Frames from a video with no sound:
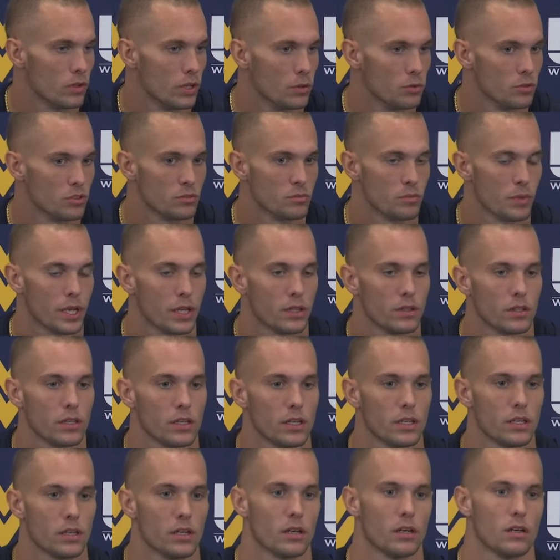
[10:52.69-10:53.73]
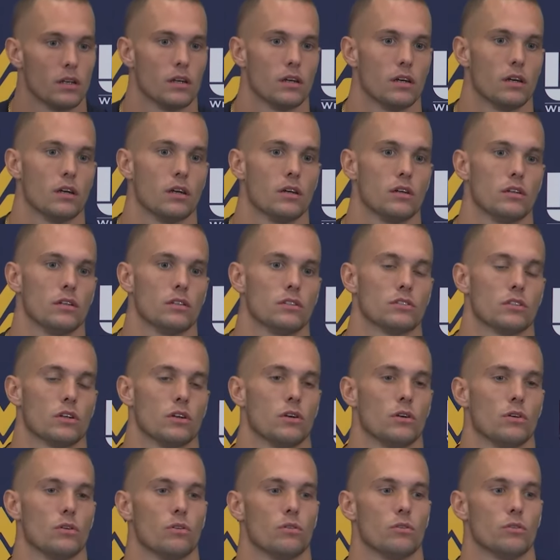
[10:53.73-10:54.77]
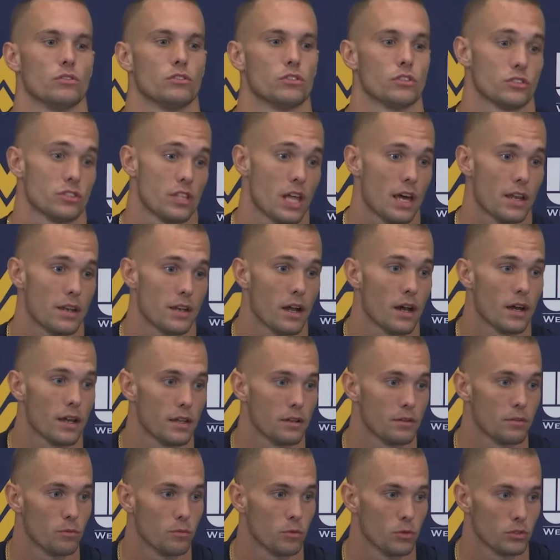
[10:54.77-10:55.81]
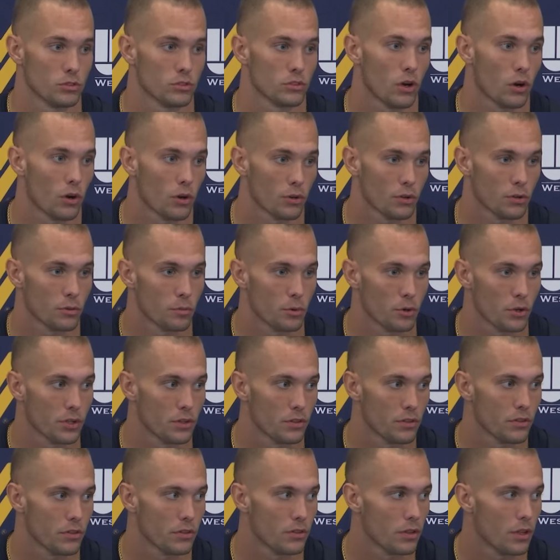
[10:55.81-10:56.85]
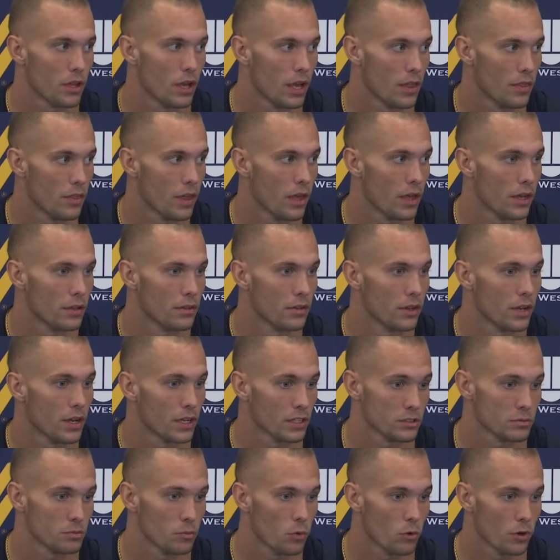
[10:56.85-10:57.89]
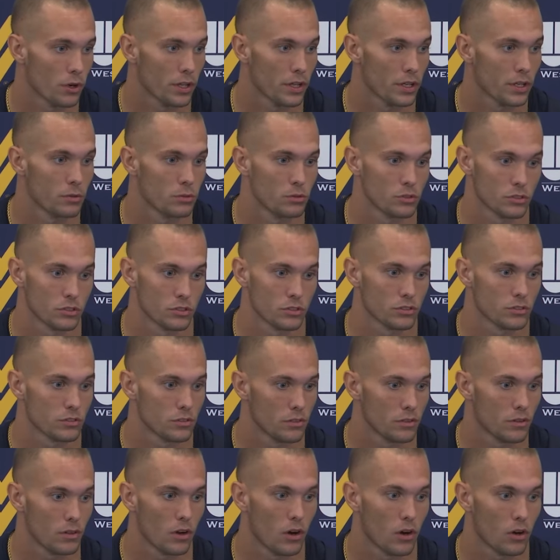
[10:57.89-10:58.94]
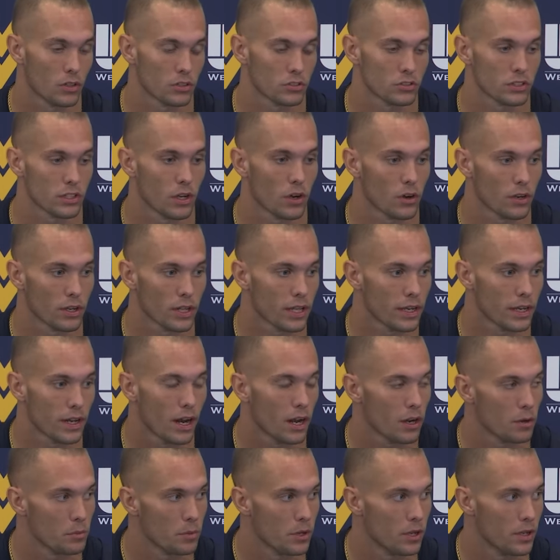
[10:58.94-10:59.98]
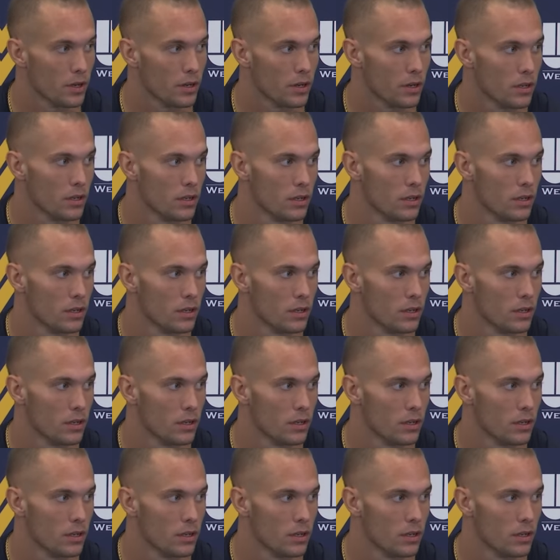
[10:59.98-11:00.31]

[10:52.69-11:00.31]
It was mainly, so just that night was hard to breathe. And then the next morning, it was just honestly hard getting out of bed,